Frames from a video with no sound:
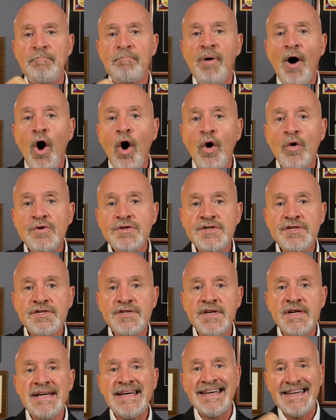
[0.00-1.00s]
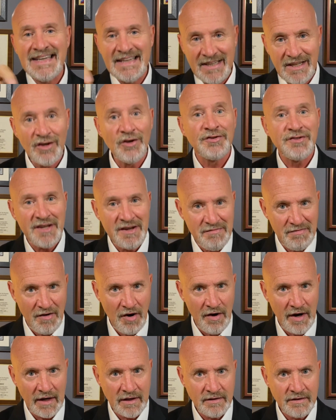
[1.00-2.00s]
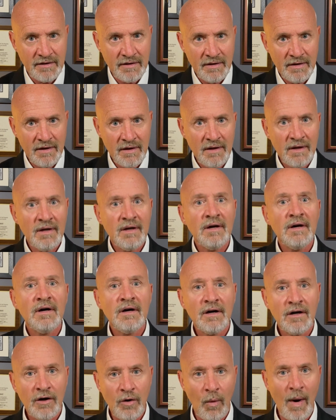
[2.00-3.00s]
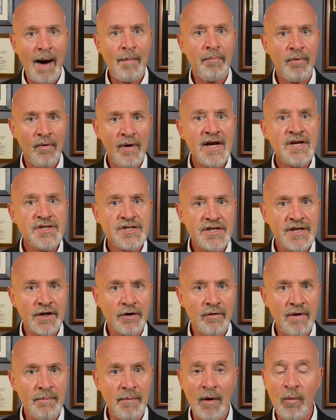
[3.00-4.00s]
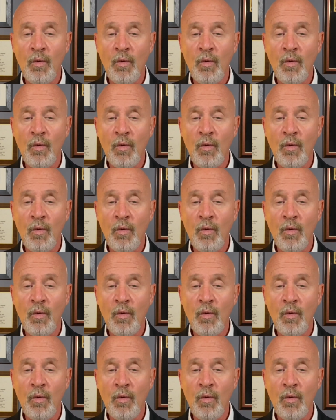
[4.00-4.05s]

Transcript: post-guilty verdict cooperation agreement.